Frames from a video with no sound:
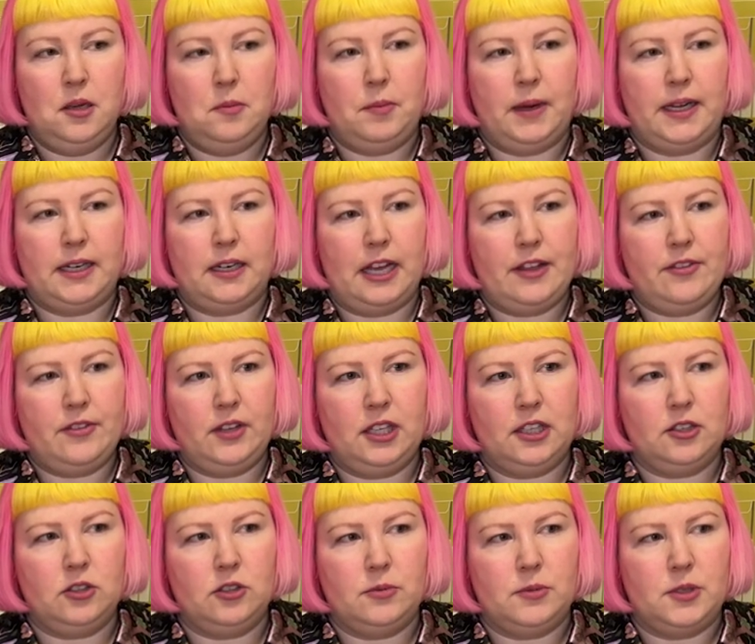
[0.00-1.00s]
but I think
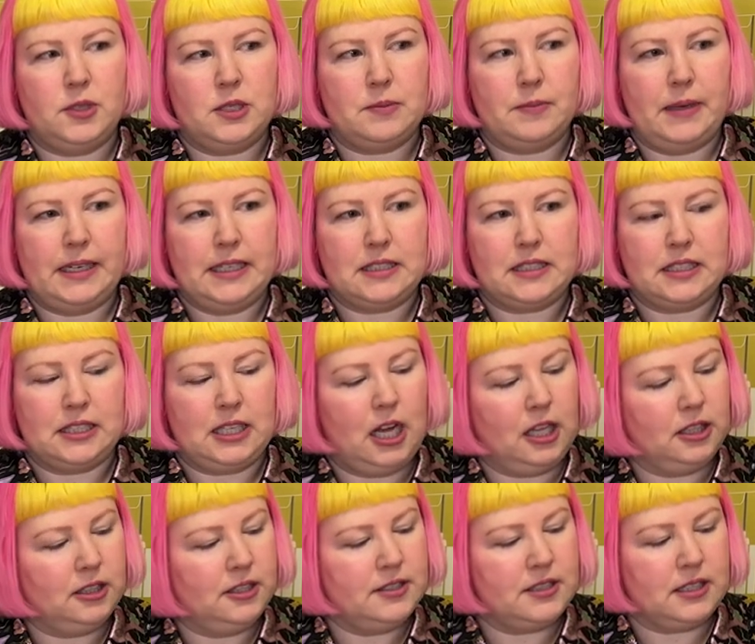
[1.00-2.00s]
it almost makes the
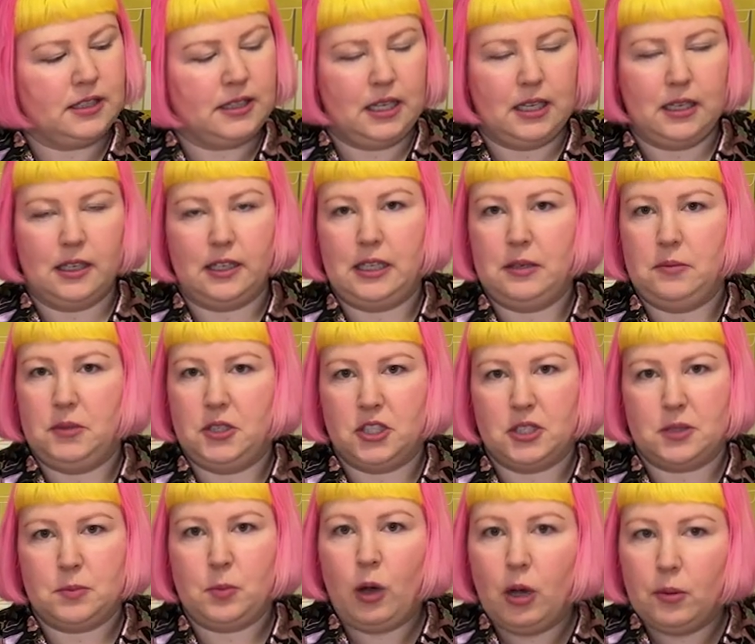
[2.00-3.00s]
colors in their
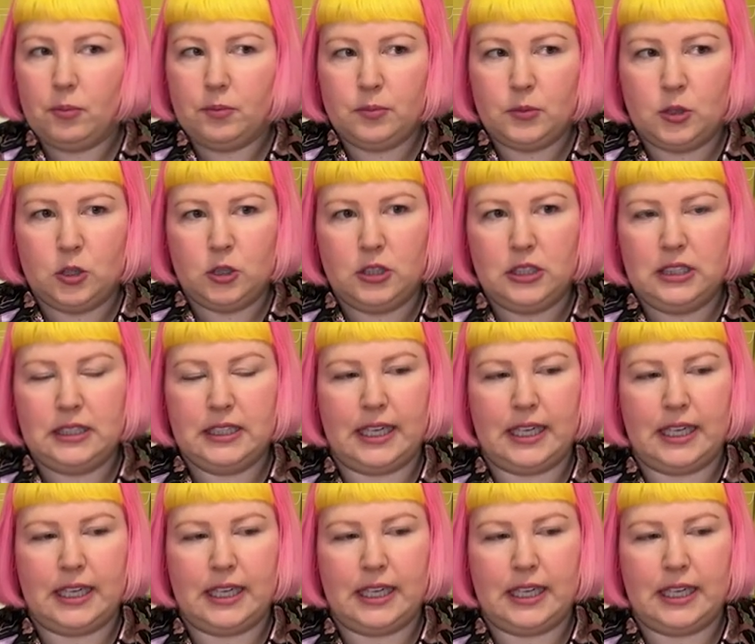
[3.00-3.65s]
images pop more